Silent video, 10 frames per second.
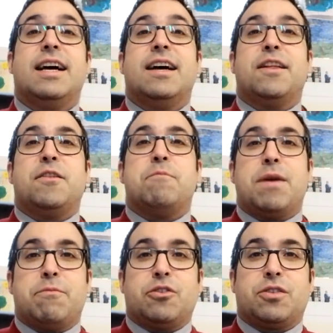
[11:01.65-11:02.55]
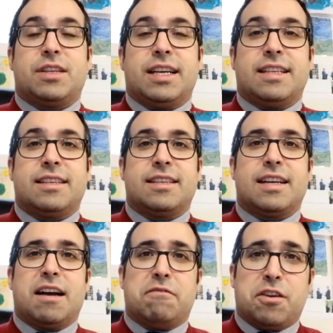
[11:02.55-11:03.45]
the member states
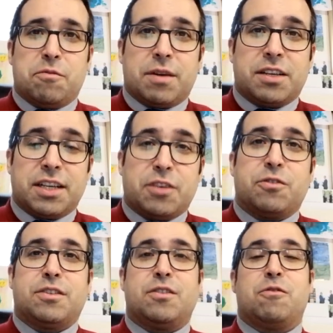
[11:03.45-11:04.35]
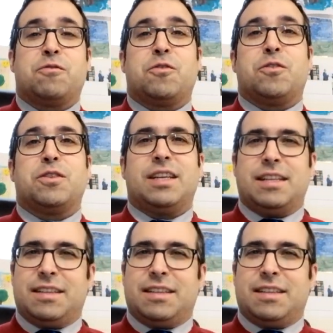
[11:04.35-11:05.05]
are very much interested, of course, in